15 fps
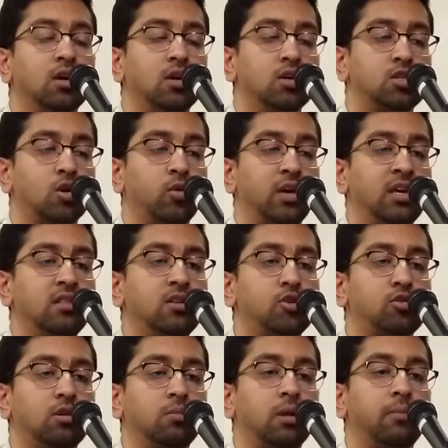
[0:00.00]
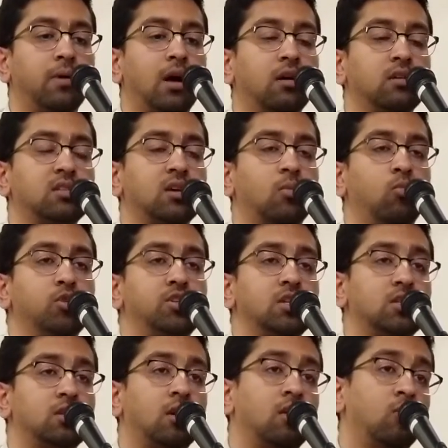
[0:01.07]
So in the Srimad Bhagavatam,
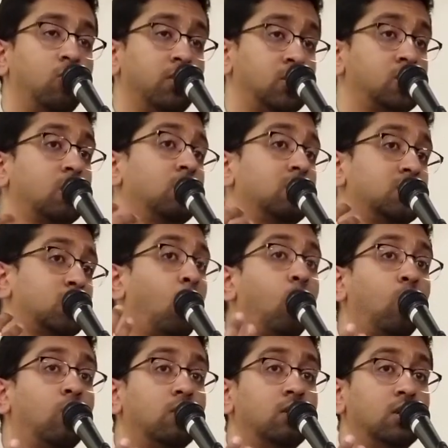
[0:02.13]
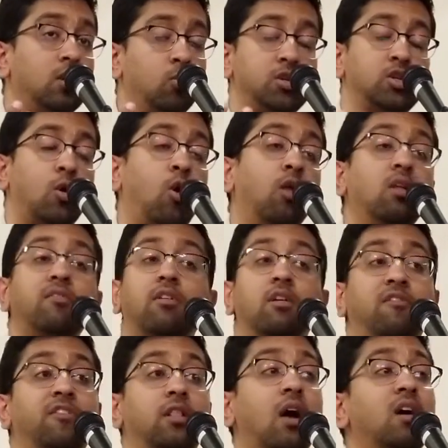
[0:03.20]
which all of our
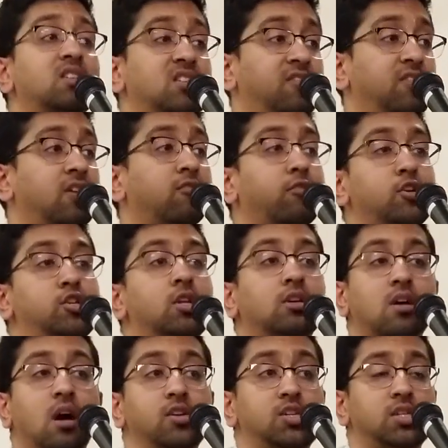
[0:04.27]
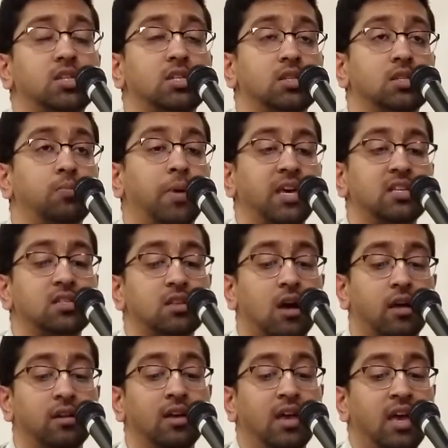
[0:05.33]
philosophy of Krishna consciousness is based
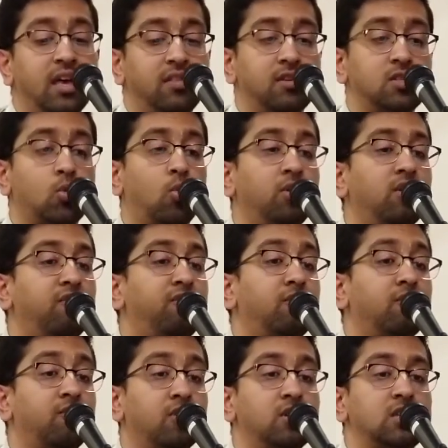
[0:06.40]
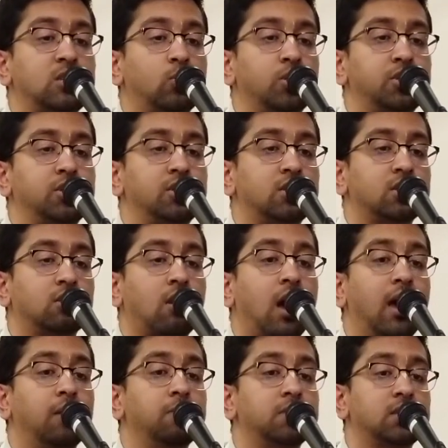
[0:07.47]
on, there's a wonderful verse which
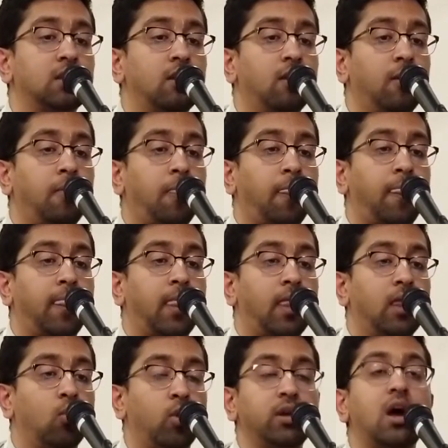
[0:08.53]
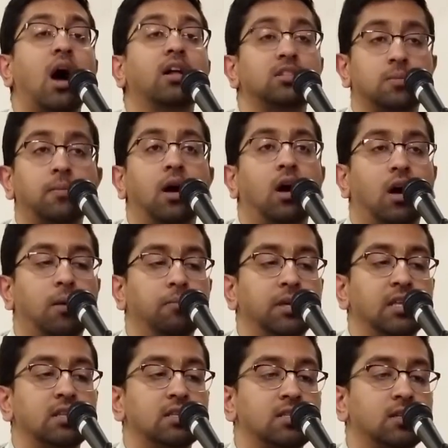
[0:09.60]
describes what Atmaha
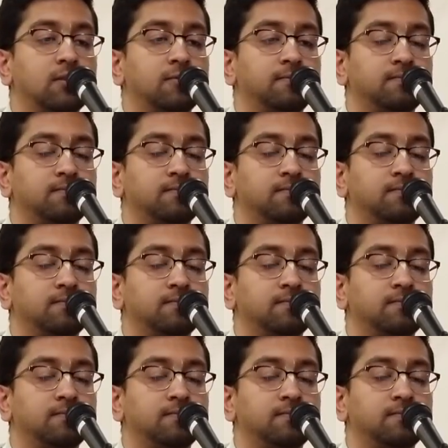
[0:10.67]
means.